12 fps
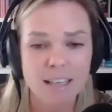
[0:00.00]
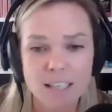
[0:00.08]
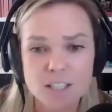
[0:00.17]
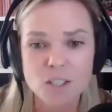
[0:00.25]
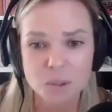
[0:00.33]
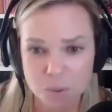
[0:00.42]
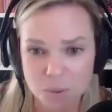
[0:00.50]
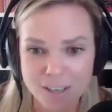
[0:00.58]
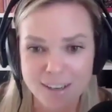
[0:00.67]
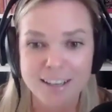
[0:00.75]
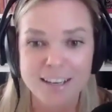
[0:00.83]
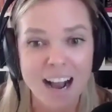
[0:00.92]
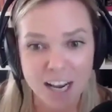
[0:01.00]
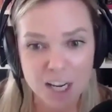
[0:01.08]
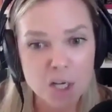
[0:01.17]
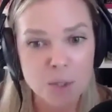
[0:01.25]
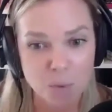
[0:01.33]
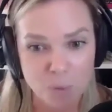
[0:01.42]
hits Luna and I
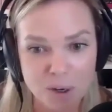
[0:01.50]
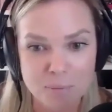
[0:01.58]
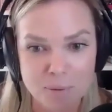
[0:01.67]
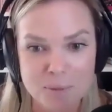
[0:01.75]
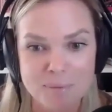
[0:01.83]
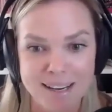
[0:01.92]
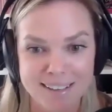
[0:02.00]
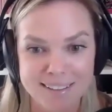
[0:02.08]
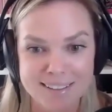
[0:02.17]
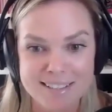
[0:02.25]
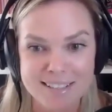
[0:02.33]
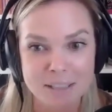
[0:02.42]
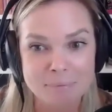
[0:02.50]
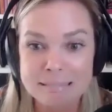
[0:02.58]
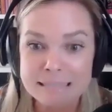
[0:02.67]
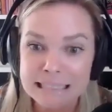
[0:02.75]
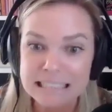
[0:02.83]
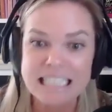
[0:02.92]
ignore it and put my head in the sand,
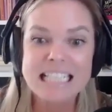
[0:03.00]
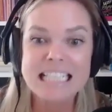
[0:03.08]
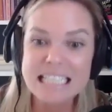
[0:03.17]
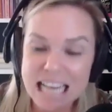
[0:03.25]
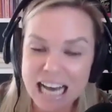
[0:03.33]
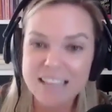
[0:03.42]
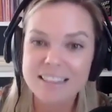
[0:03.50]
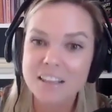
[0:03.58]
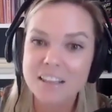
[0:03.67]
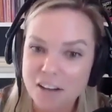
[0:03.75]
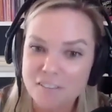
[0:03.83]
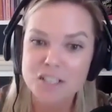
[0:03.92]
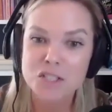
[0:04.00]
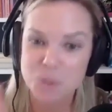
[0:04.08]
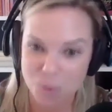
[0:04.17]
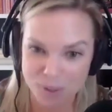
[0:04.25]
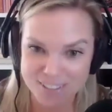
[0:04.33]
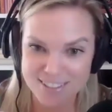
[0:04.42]
it's not the loving
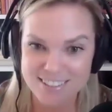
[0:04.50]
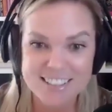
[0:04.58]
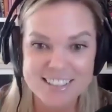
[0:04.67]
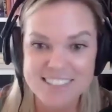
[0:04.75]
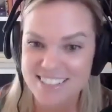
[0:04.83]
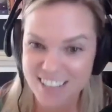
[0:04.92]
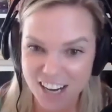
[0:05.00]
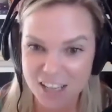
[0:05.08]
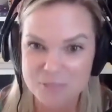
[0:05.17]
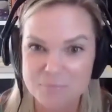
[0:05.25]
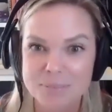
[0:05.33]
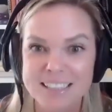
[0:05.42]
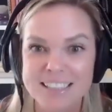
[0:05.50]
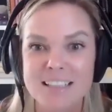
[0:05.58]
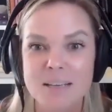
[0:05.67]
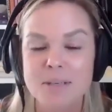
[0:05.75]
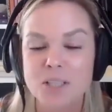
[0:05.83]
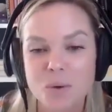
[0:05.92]
choice. It's not because
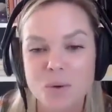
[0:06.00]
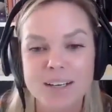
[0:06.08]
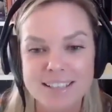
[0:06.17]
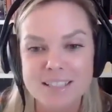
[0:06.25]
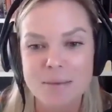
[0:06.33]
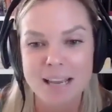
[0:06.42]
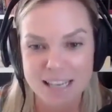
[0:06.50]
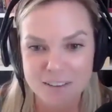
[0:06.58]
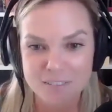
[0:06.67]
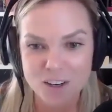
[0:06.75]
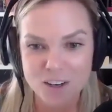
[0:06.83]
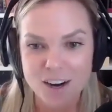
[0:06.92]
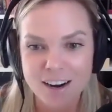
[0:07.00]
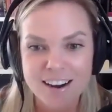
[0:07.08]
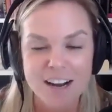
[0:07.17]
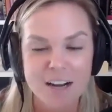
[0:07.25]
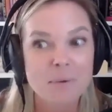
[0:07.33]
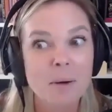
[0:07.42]
I'm ignoring his behavior.
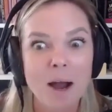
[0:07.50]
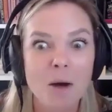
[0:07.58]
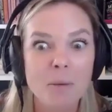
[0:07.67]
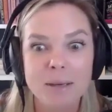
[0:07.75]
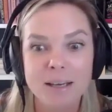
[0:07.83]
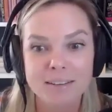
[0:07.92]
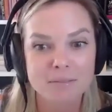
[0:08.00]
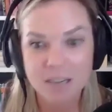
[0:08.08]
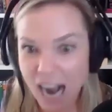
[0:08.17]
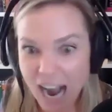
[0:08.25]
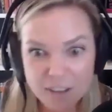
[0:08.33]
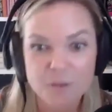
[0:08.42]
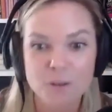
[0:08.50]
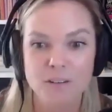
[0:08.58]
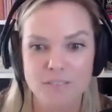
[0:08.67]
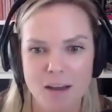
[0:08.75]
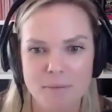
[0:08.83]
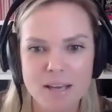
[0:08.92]
I'm not helping either
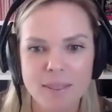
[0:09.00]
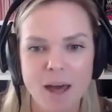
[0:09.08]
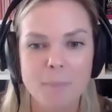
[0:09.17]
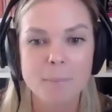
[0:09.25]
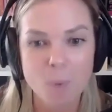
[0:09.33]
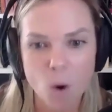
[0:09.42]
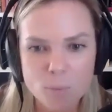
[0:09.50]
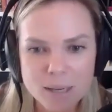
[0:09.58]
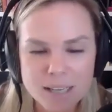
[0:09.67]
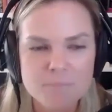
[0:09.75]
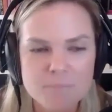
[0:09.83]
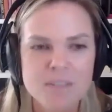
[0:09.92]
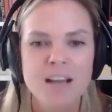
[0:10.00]
of them in that moment.